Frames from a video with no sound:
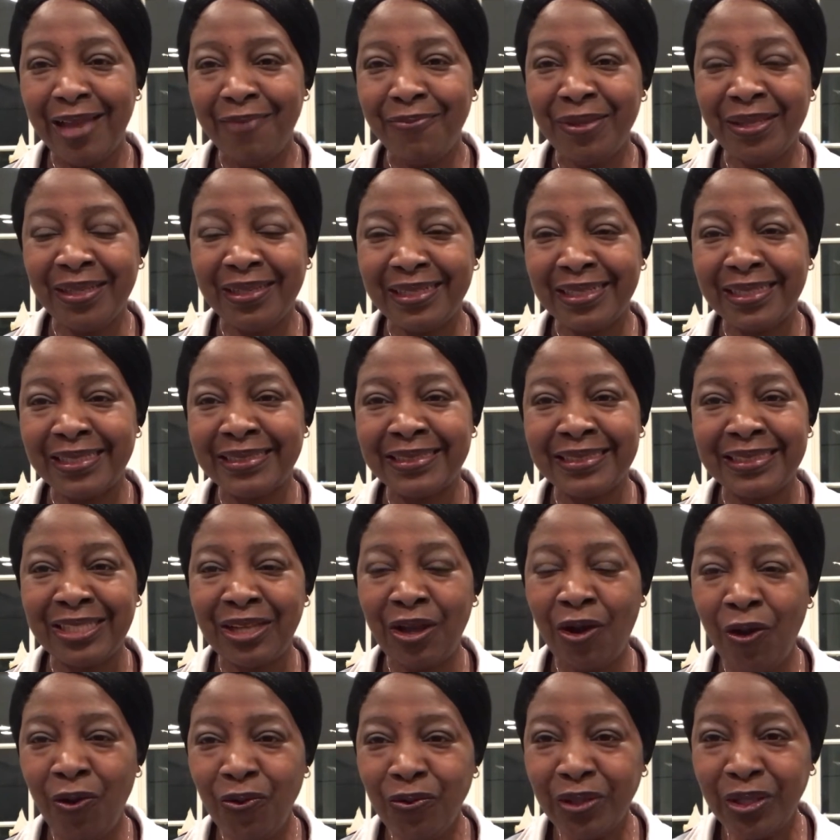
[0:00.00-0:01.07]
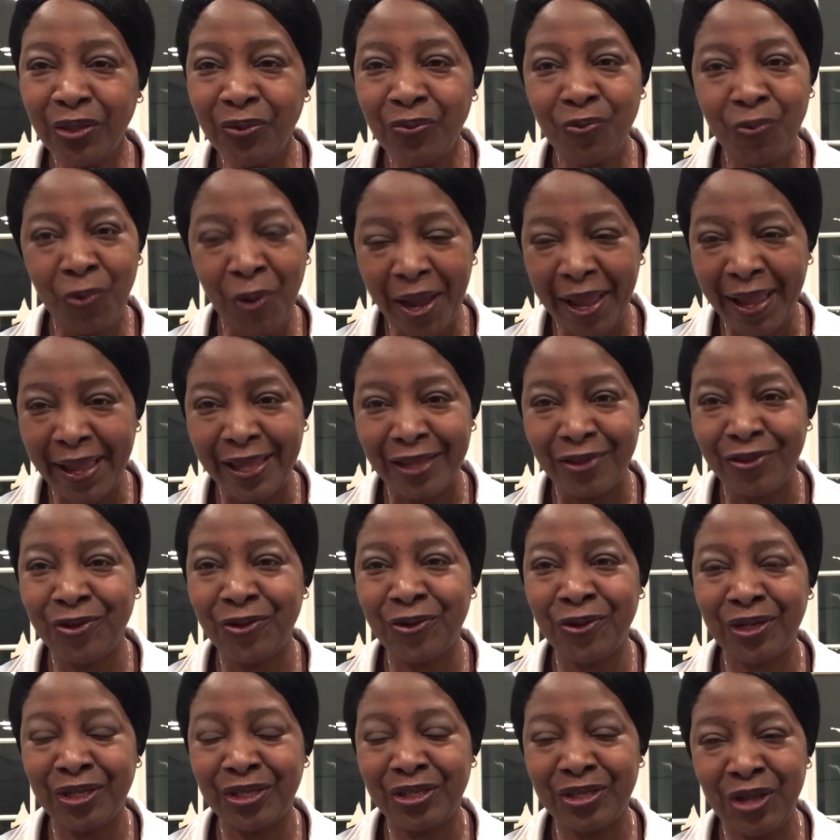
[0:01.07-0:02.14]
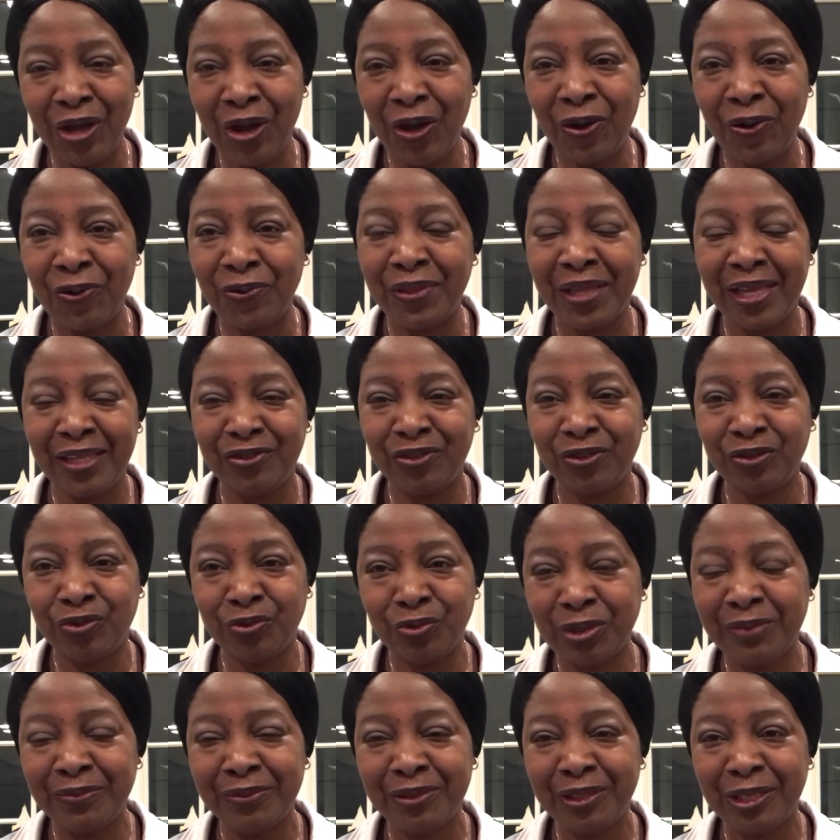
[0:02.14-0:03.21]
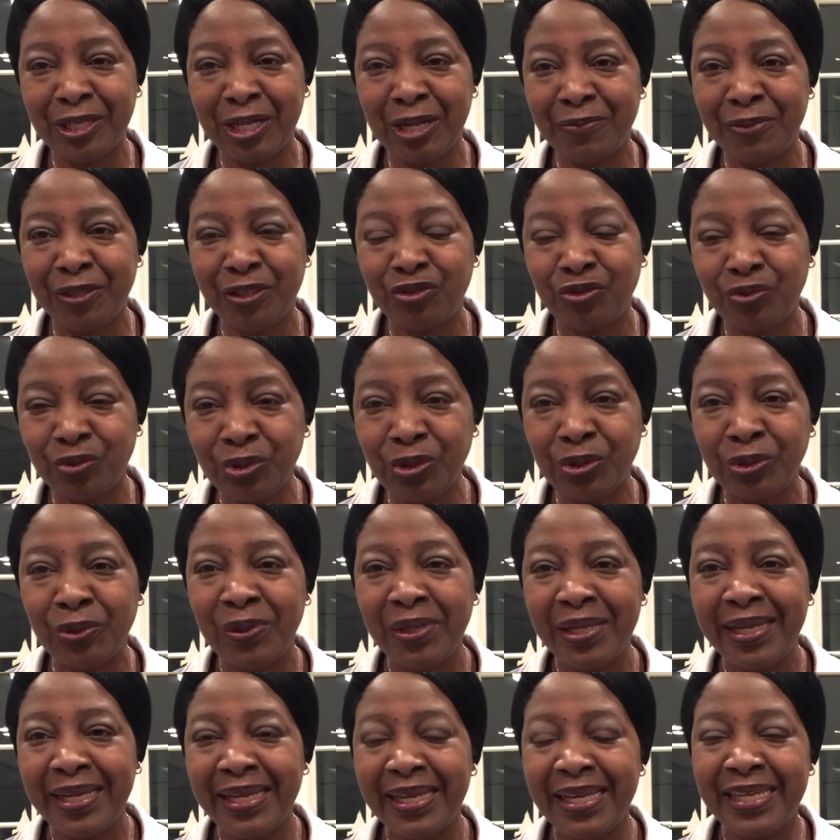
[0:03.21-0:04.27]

because the only way you're going to know that your dreams are coming true